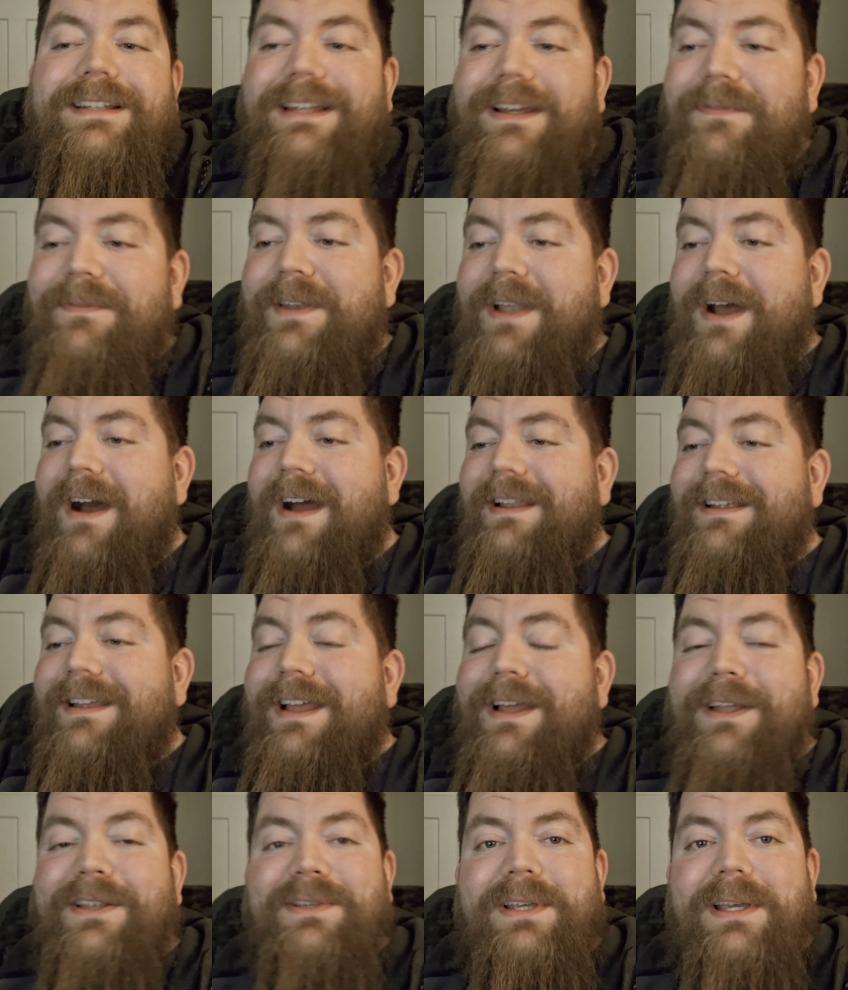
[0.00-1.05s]
If
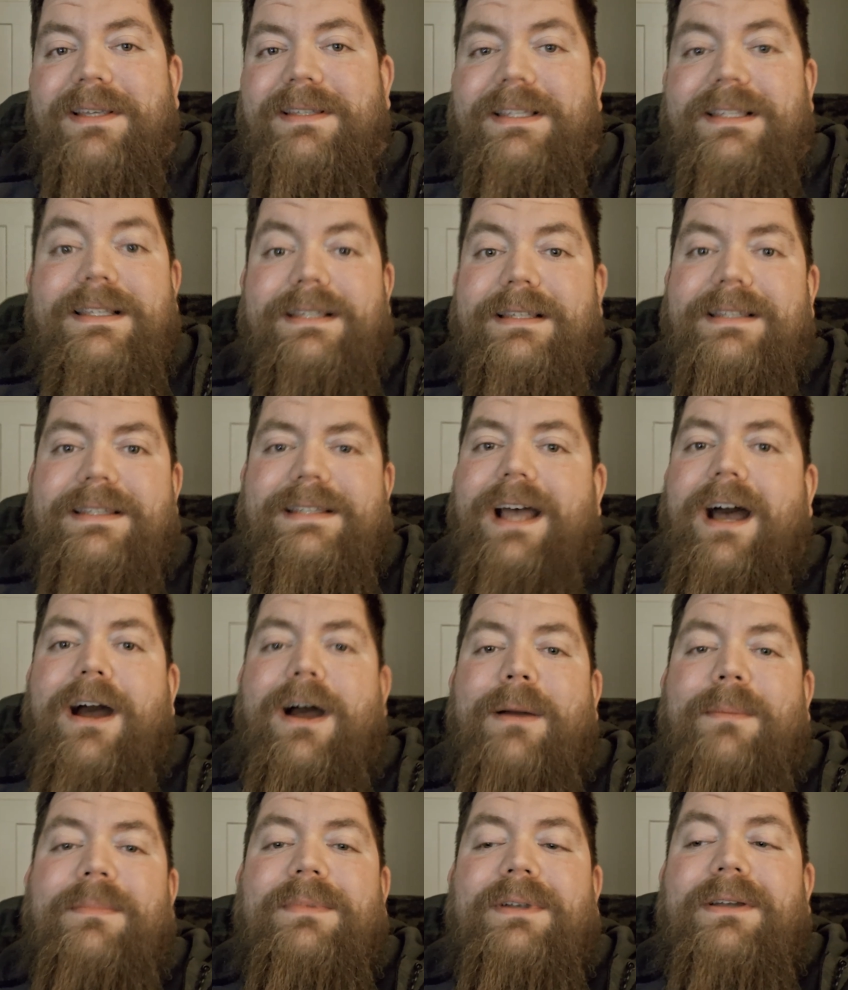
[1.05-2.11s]
not, just
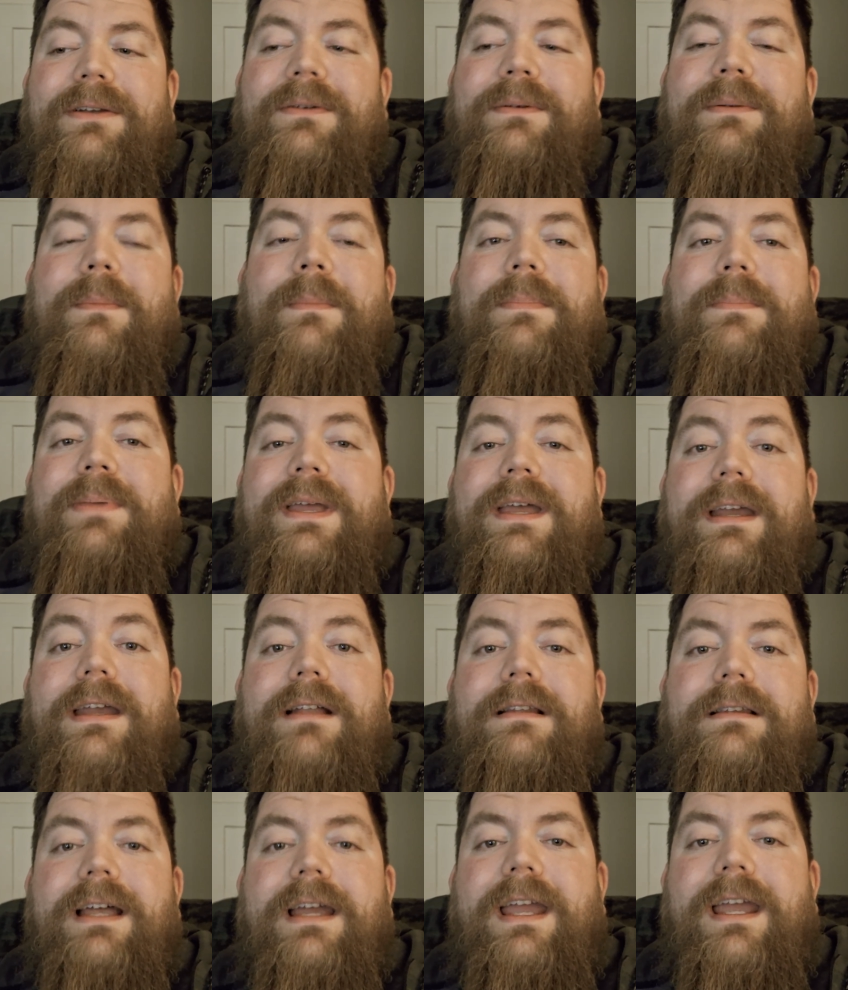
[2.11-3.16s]
stop, dude. Pick
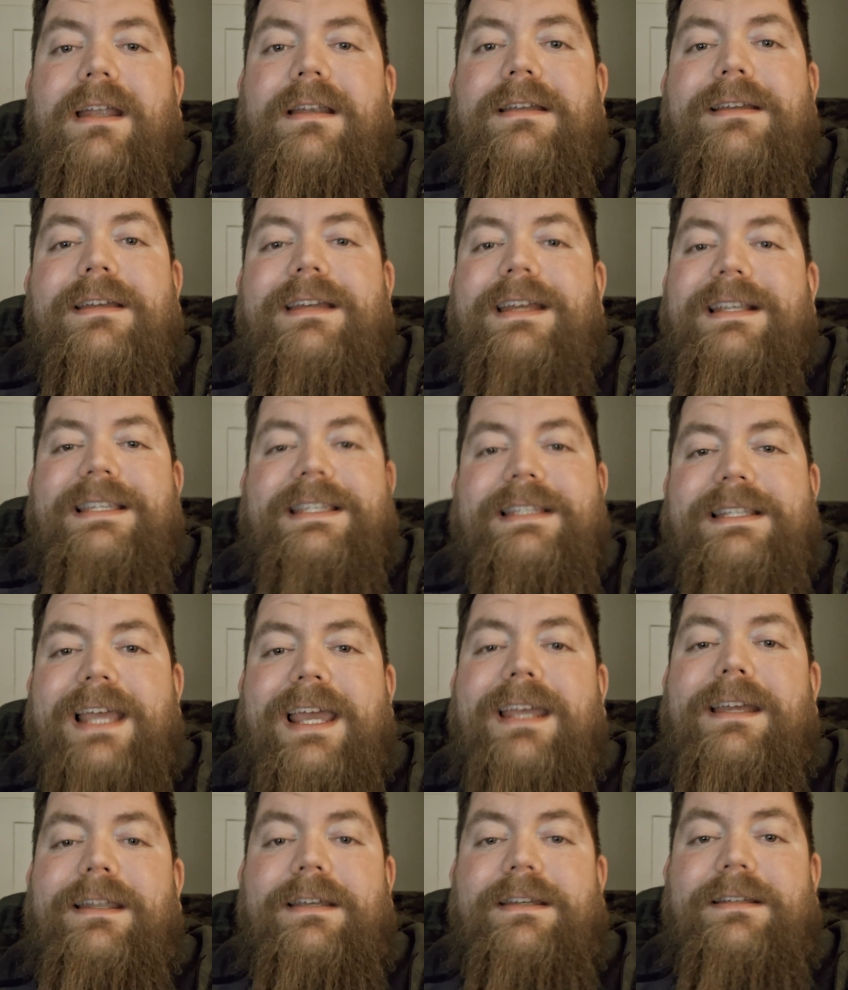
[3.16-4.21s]
a lane and
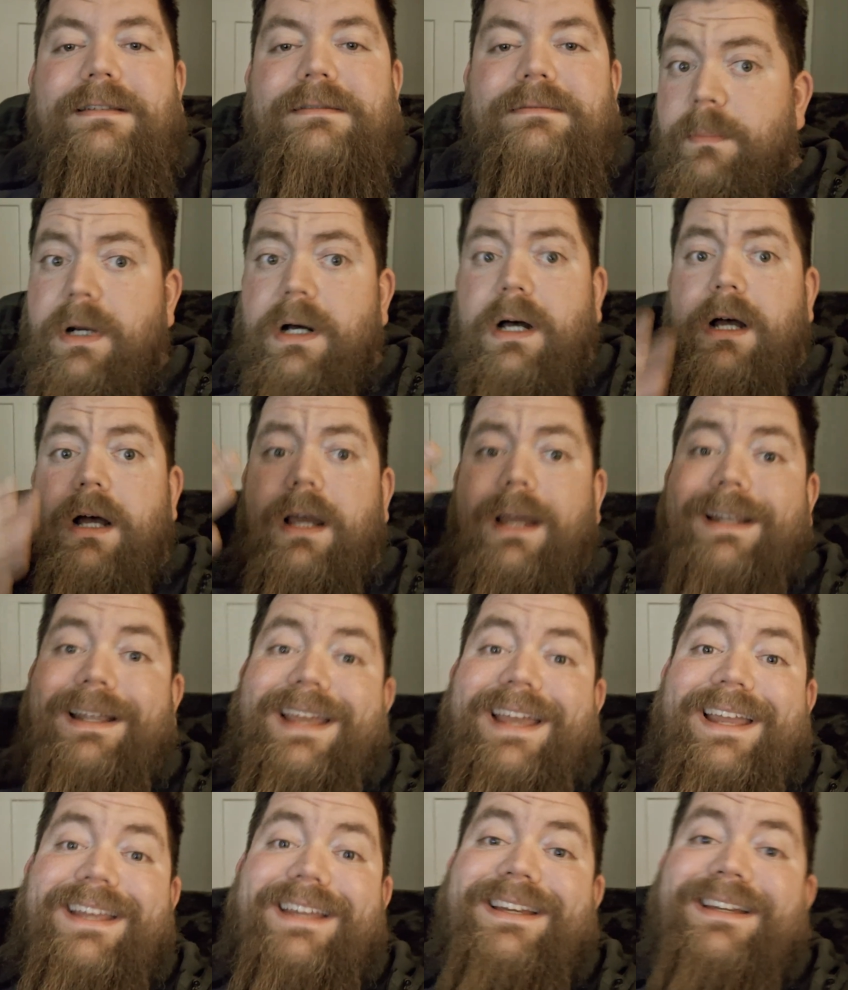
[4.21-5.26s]
stay in it. But
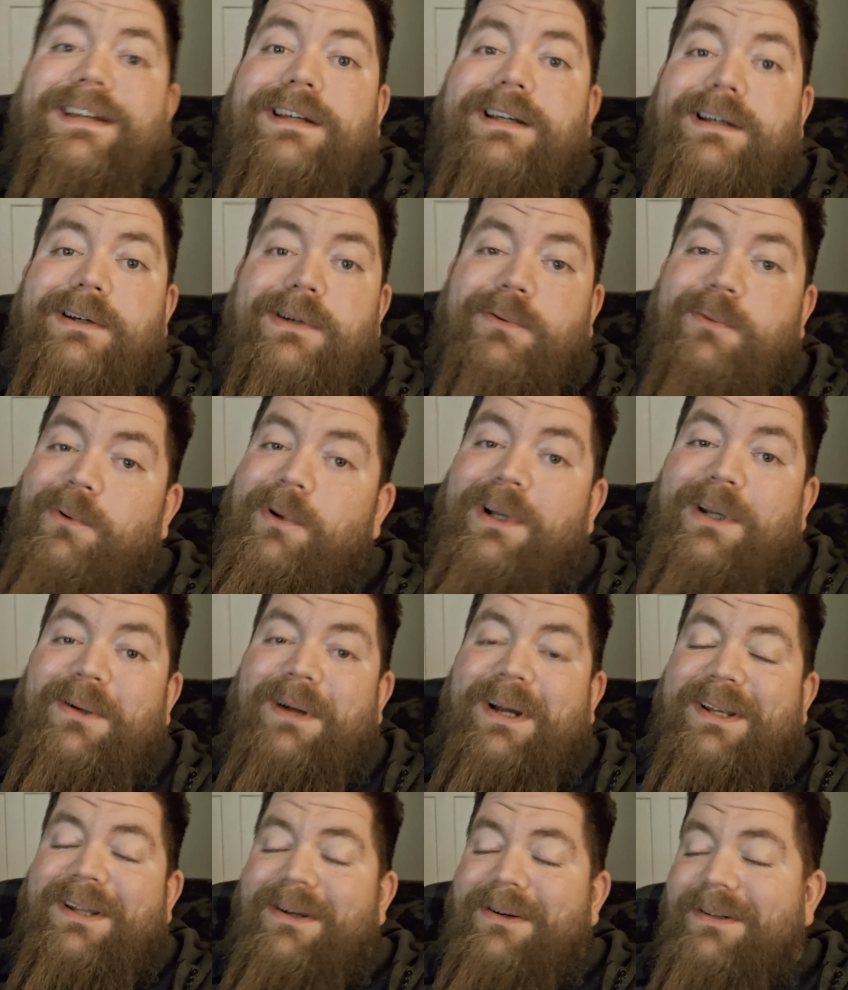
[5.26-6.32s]
hey, what do
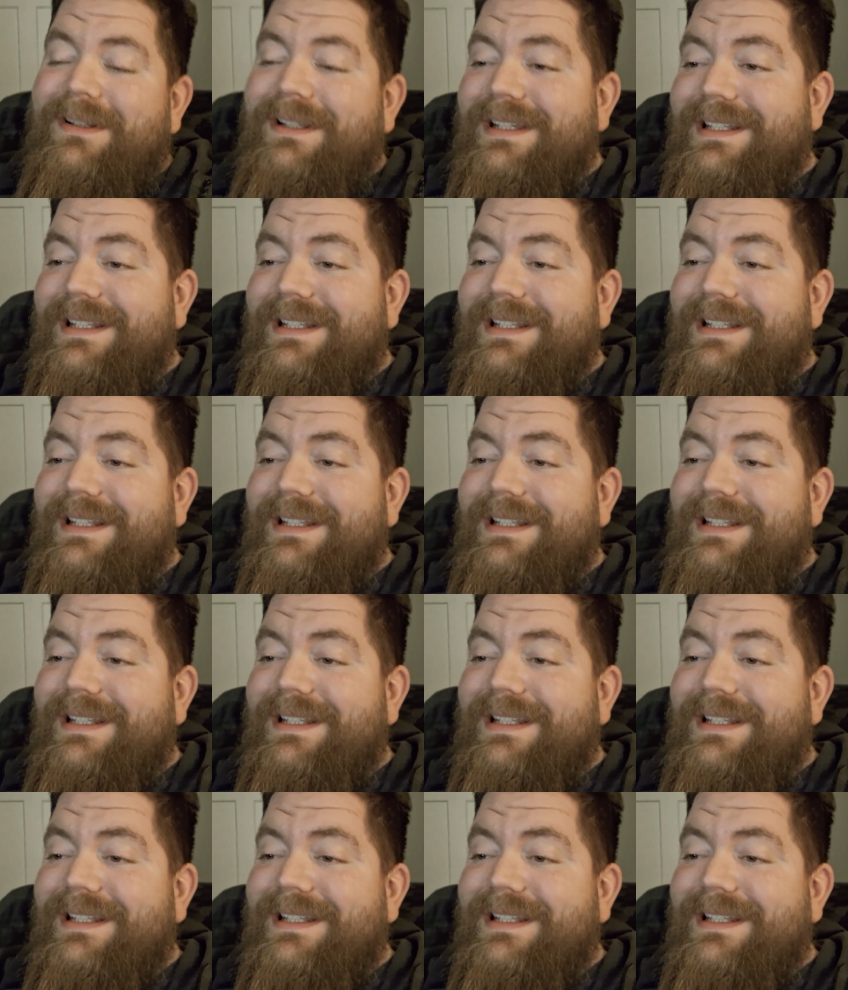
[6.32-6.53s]
I know?